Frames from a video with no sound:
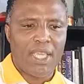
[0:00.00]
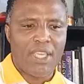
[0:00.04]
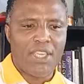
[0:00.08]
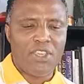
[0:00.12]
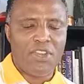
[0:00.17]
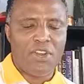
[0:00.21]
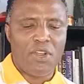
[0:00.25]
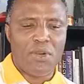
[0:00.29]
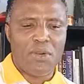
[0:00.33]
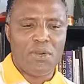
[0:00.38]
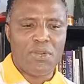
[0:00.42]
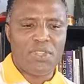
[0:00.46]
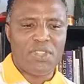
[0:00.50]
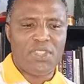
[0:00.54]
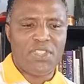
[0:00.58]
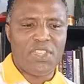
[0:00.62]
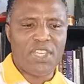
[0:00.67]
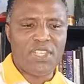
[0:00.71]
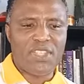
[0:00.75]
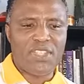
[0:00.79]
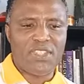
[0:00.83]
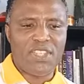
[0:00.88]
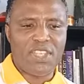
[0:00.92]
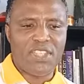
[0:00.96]
you know,
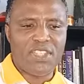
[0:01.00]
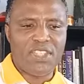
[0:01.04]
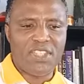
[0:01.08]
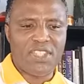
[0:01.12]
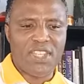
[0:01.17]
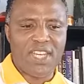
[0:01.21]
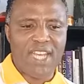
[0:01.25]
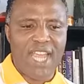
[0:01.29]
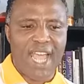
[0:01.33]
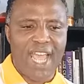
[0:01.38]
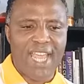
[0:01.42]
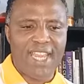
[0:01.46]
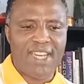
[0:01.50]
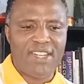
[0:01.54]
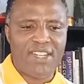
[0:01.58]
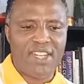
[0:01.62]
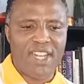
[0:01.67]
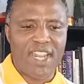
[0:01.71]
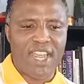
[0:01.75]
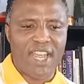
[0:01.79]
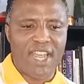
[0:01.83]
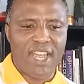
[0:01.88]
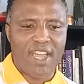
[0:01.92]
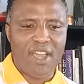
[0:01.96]
this, this is an
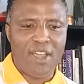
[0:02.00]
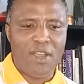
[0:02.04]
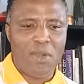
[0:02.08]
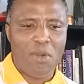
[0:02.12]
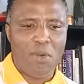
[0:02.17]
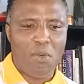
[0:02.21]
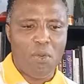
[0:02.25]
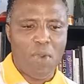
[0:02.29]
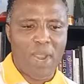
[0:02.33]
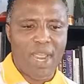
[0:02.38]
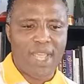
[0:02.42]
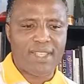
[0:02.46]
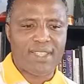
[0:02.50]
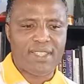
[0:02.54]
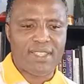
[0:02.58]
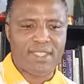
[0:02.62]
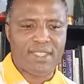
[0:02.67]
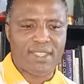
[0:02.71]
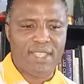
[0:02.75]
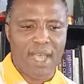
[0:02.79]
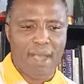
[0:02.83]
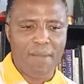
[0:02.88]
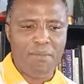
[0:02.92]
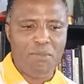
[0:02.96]
idea where
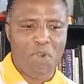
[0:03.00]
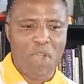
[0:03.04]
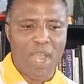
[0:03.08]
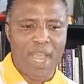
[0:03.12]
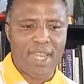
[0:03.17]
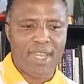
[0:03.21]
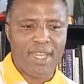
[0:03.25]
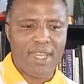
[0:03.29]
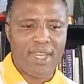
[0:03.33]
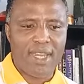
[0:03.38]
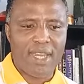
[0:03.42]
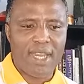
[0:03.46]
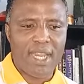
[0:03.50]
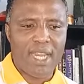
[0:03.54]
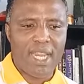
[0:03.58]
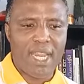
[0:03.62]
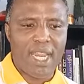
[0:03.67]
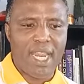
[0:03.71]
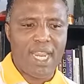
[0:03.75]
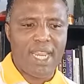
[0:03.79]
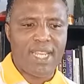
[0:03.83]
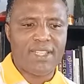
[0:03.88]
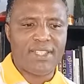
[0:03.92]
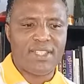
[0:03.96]
someone
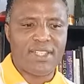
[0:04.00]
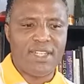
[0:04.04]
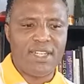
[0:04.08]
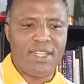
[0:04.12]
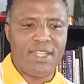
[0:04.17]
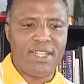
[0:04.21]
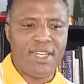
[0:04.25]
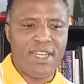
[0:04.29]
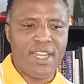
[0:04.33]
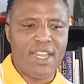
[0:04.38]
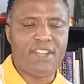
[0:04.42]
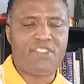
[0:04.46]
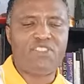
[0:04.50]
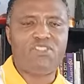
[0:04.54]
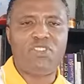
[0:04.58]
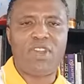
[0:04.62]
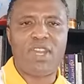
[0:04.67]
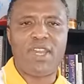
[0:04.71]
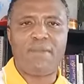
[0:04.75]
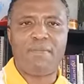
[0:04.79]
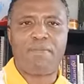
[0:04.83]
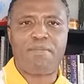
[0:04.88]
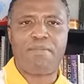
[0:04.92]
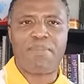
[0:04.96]
is
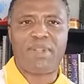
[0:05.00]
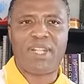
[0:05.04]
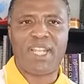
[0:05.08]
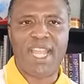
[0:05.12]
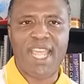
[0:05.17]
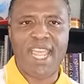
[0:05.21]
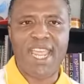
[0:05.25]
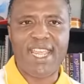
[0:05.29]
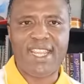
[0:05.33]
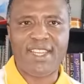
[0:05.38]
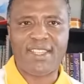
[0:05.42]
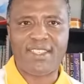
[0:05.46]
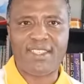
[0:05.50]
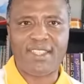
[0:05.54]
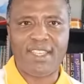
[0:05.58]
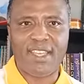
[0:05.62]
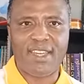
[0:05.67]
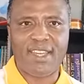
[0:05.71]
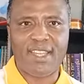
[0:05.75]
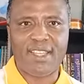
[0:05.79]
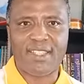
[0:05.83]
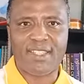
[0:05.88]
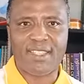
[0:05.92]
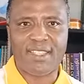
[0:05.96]
literally placed
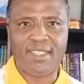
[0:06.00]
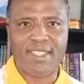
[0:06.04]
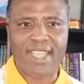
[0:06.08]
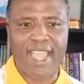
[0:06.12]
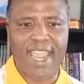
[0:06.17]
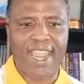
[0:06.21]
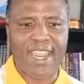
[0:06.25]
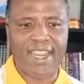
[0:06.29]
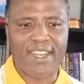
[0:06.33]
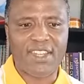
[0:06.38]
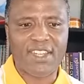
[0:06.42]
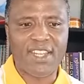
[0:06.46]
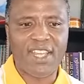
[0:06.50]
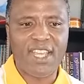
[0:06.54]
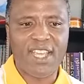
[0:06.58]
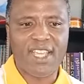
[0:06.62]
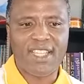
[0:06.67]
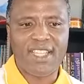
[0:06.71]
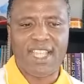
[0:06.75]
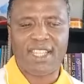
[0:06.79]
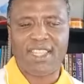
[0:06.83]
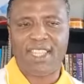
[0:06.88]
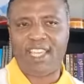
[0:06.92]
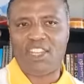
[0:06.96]
in a state
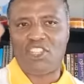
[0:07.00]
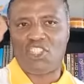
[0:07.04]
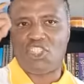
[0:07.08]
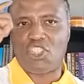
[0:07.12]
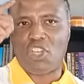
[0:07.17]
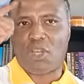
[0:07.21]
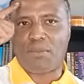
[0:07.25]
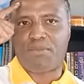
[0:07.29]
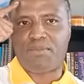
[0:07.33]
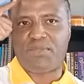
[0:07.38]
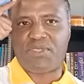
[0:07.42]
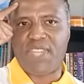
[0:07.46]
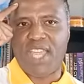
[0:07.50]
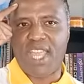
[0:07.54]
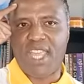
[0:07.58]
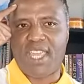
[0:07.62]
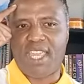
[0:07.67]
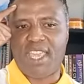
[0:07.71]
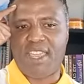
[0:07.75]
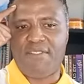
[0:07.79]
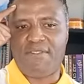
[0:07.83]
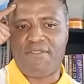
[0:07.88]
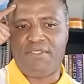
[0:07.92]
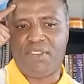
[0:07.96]
that they stop
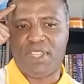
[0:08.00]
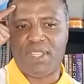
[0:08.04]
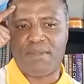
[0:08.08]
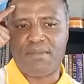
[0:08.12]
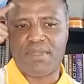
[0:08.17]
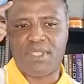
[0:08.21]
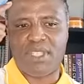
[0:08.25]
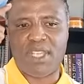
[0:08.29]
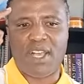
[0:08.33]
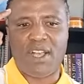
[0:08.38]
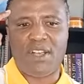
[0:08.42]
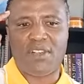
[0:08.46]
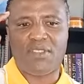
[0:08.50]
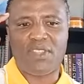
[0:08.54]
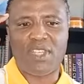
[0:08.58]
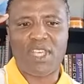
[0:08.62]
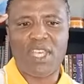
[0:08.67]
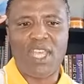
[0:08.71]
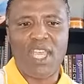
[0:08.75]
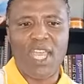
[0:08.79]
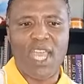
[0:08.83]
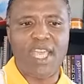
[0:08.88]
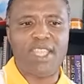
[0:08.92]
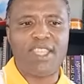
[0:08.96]
thinking for themselves
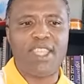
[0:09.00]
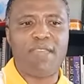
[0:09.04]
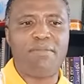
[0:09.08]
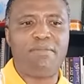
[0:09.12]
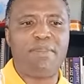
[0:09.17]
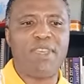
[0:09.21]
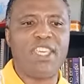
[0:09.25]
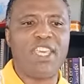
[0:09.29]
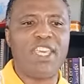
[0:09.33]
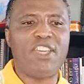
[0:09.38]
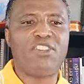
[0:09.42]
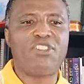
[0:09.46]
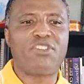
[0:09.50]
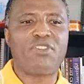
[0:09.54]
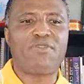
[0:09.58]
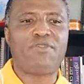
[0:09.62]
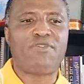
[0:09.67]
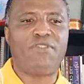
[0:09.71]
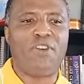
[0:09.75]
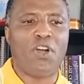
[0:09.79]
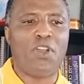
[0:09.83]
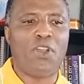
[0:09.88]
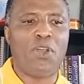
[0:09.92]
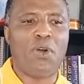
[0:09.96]
and they begin to
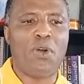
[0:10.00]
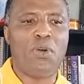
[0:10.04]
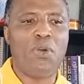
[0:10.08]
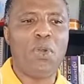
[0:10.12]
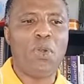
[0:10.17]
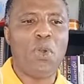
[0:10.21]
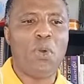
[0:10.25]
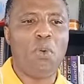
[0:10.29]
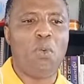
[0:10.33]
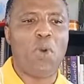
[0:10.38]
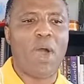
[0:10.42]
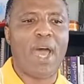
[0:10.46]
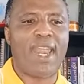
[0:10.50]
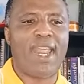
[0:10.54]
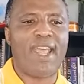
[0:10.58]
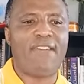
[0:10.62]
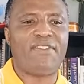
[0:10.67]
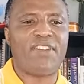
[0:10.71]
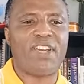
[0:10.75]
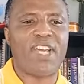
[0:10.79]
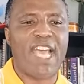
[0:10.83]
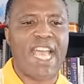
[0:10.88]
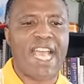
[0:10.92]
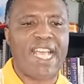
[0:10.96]
follow
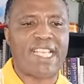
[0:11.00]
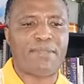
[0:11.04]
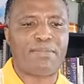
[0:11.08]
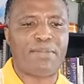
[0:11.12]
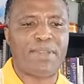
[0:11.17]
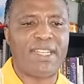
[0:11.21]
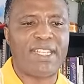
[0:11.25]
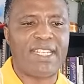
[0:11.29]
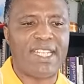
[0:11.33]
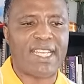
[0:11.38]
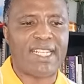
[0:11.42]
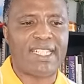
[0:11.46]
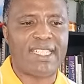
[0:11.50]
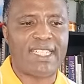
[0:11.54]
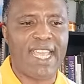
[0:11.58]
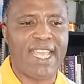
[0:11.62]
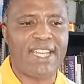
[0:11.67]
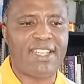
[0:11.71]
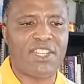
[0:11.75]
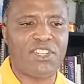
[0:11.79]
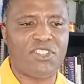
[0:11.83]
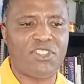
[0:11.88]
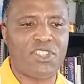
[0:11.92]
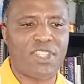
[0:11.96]
whatever has been
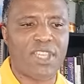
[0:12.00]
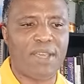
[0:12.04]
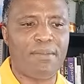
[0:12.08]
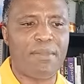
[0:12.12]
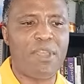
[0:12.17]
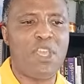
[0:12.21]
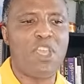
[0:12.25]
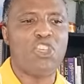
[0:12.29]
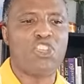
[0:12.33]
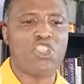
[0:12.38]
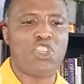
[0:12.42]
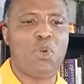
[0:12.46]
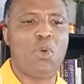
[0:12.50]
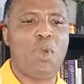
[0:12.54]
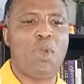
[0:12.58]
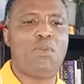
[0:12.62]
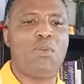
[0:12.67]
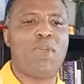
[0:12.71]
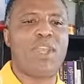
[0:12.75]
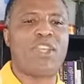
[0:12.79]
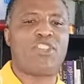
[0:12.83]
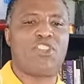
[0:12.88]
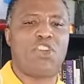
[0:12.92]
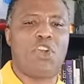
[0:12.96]
dictated to them. So
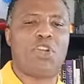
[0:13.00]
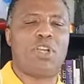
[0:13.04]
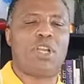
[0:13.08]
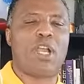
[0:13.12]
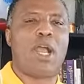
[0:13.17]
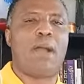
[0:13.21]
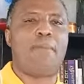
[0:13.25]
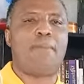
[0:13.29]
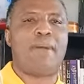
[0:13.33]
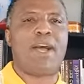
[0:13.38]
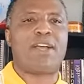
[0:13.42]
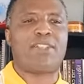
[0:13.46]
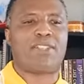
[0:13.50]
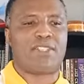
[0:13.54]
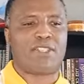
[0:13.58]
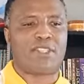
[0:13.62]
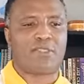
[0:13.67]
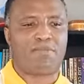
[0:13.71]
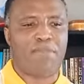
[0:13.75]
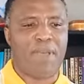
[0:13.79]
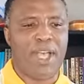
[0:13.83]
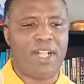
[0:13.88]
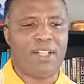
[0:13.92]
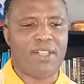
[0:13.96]
when we talk about
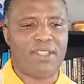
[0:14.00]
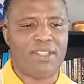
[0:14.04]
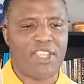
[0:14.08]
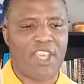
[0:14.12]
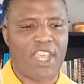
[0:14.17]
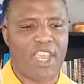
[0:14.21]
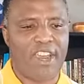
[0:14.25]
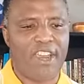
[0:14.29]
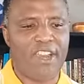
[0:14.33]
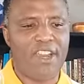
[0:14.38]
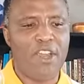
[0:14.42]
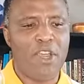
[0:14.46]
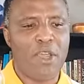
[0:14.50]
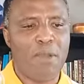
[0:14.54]
spells here,